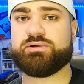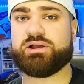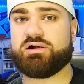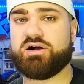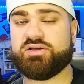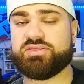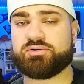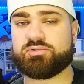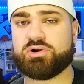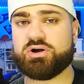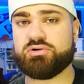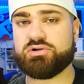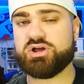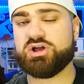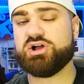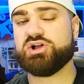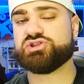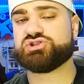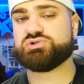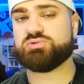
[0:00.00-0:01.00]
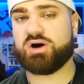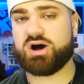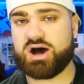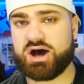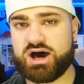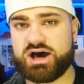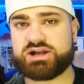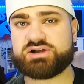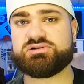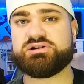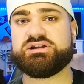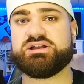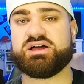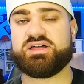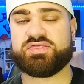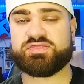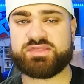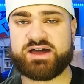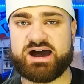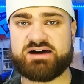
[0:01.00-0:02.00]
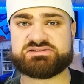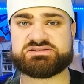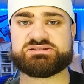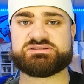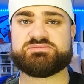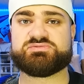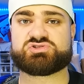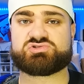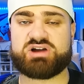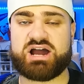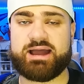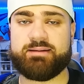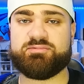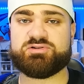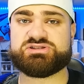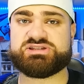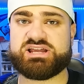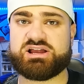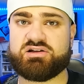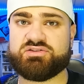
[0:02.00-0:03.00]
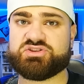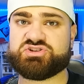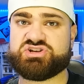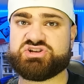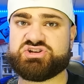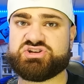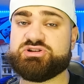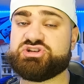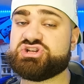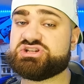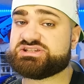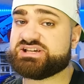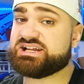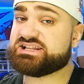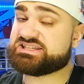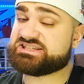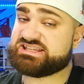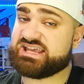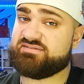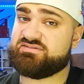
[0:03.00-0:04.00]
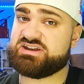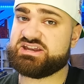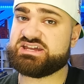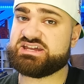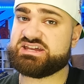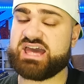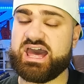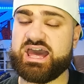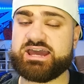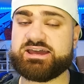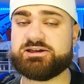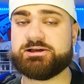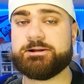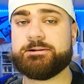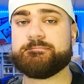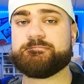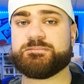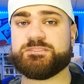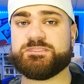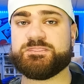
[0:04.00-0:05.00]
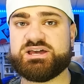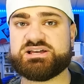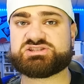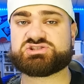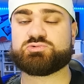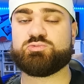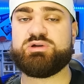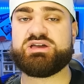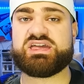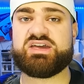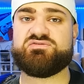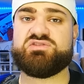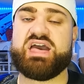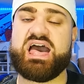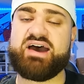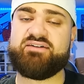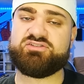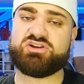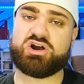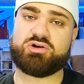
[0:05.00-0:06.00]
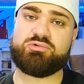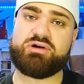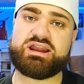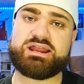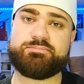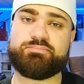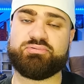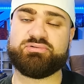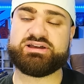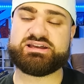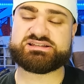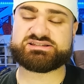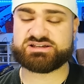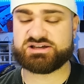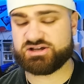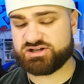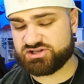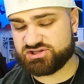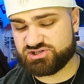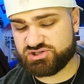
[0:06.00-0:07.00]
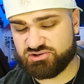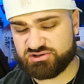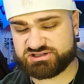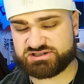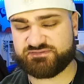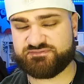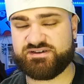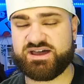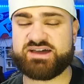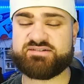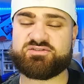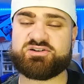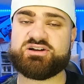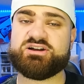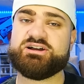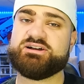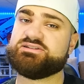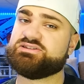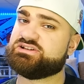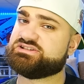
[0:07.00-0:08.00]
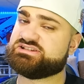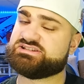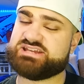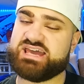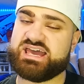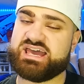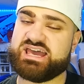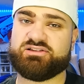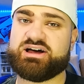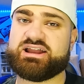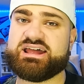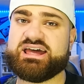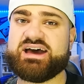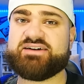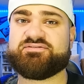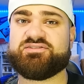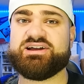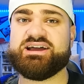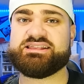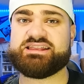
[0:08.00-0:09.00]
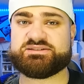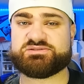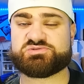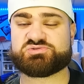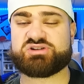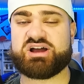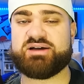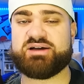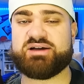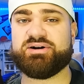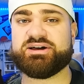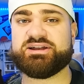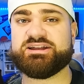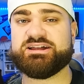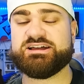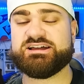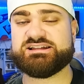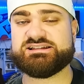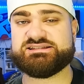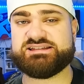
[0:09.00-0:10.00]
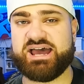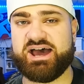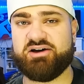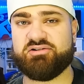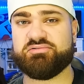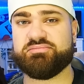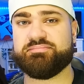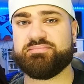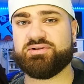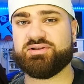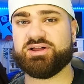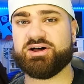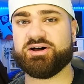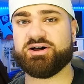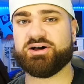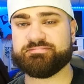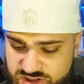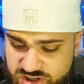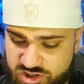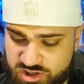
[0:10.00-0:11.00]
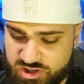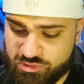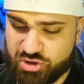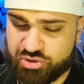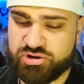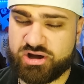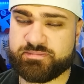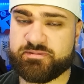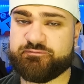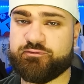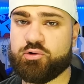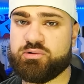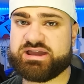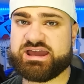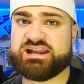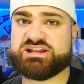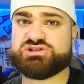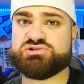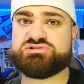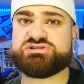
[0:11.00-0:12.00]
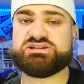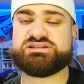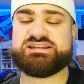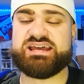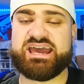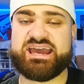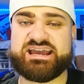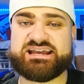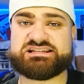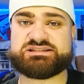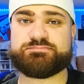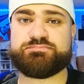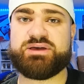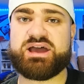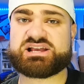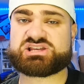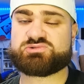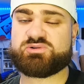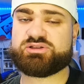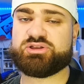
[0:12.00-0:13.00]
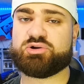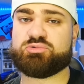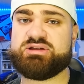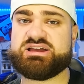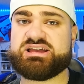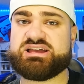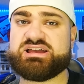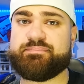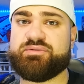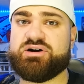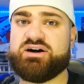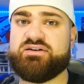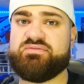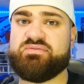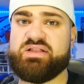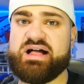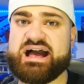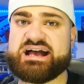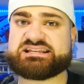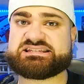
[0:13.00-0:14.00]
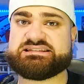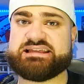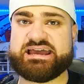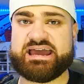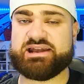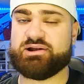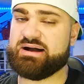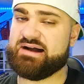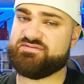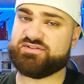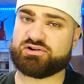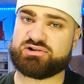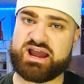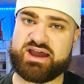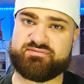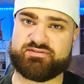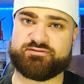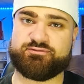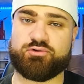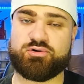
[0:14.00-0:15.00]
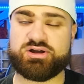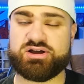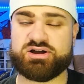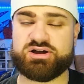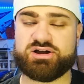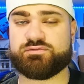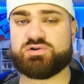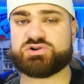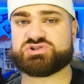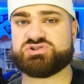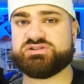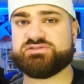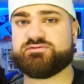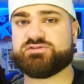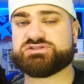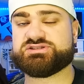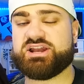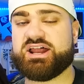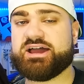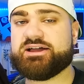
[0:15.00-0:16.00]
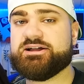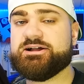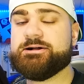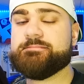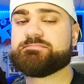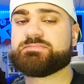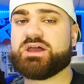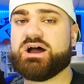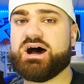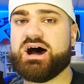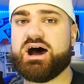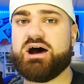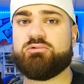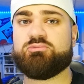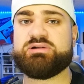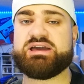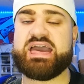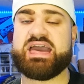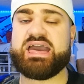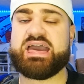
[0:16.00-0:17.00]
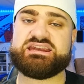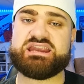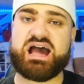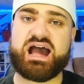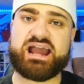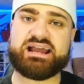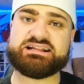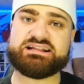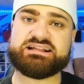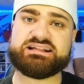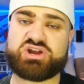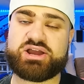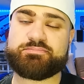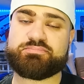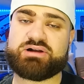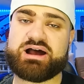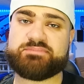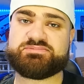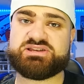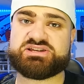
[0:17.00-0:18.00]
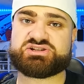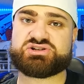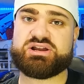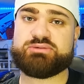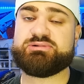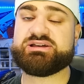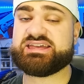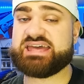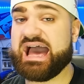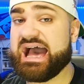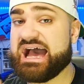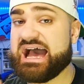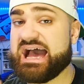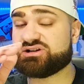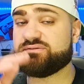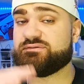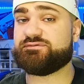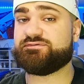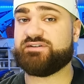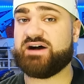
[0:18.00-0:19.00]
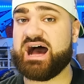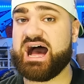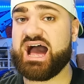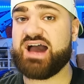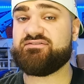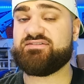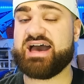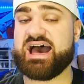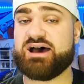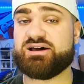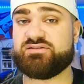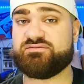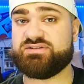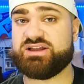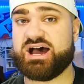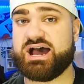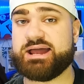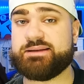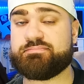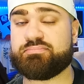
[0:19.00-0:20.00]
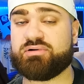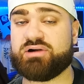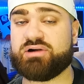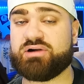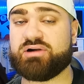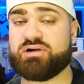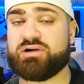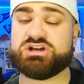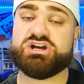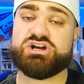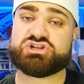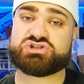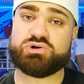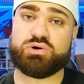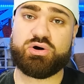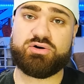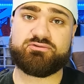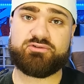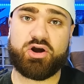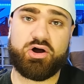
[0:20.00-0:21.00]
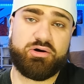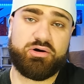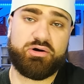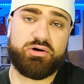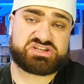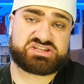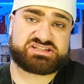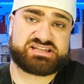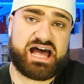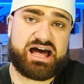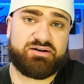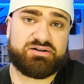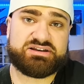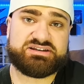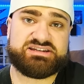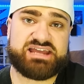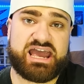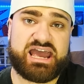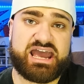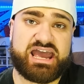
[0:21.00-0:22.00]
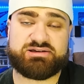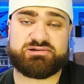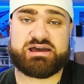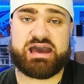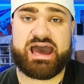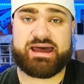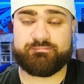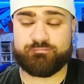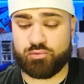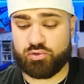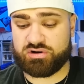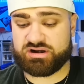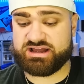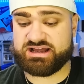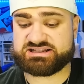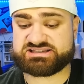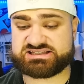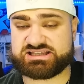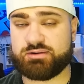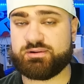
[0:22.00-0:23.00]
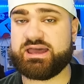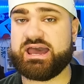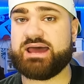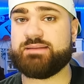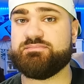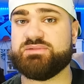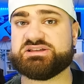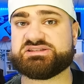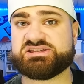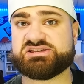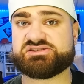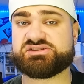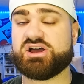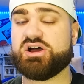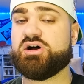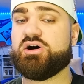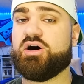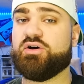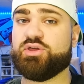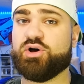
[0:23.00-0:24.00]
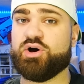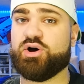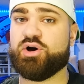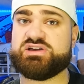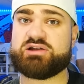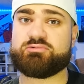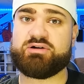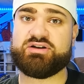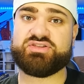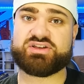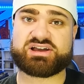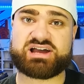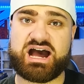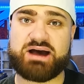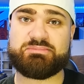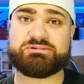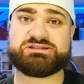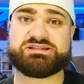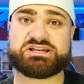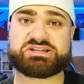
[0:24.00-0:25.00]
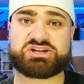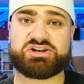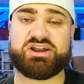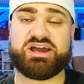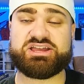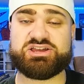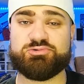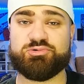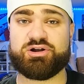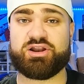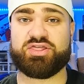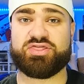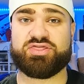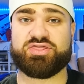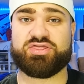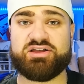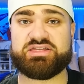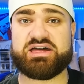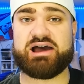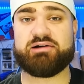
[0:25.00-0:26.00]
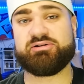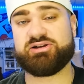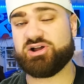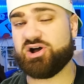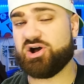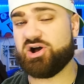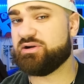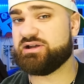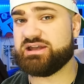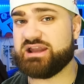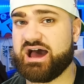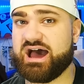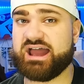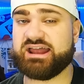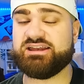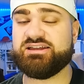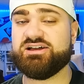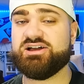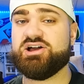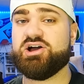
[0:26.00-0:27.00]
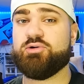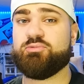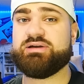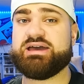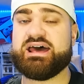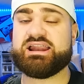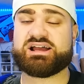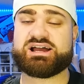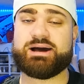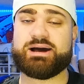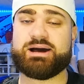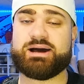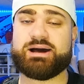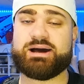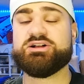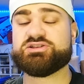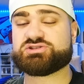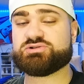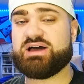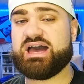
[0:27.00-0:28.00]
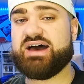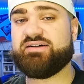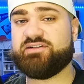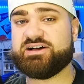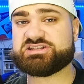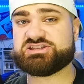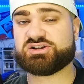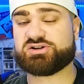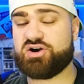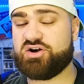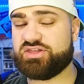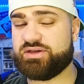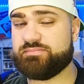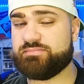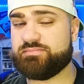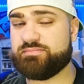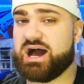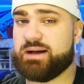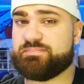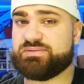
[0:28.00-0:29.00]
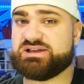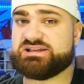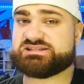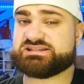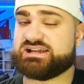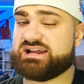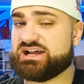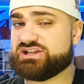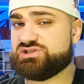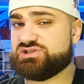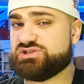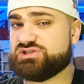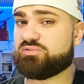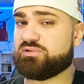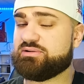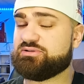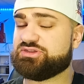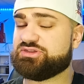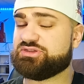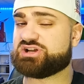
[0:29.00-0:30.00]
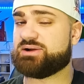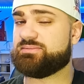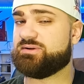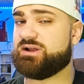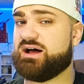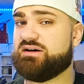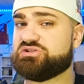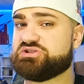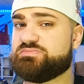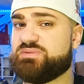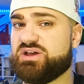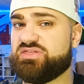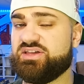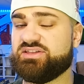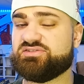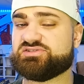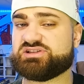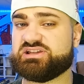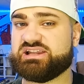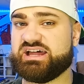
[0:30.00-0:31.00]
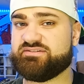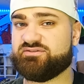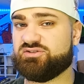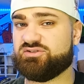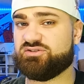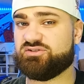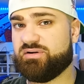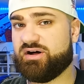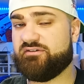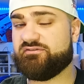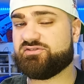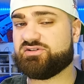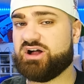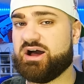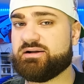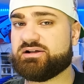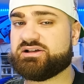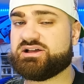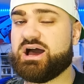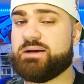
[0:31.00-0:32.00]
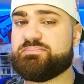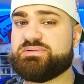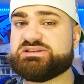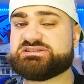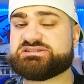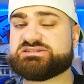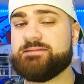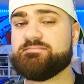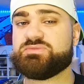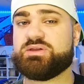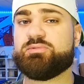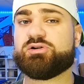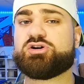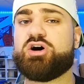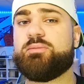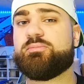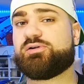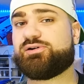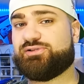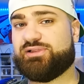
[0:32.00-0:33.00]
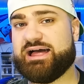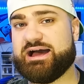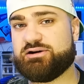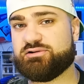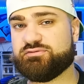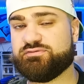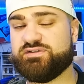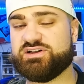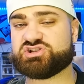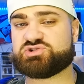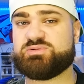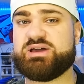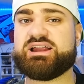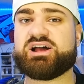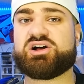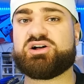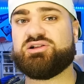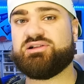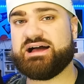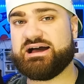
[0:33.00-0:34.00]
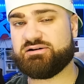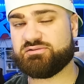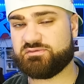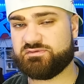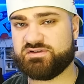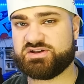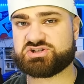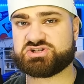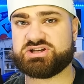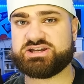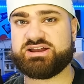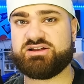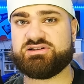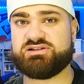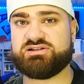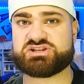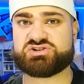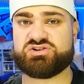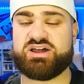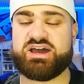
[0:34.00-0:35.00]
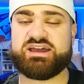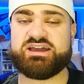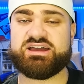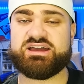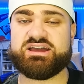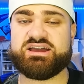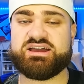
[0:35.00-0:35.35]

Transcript: We are on the road to 100,000 subscribers here on the channel. We just hit 70K this week. If you haven't already, please do us a favor. Doesn't take a lot of effort. Hit that subscribe button down below. Real quick, before we get into today's picks, quick little recap of last night. I don't have the graphic for you, unfortunately, for today. We had 9 straight props yesterday. We cashed on 5 out of 9 props. So overall, it was a solid day. We had more hits than we had misses. Although, if you had read the comments yesterday, you would have thought that I went 0-9. We had a couple. So Ed likes to call them guppies, and I do agree with the terminology, but I think there's a level above guppies. I'm going to call them clownfish. We had a clownfish in here yesterday.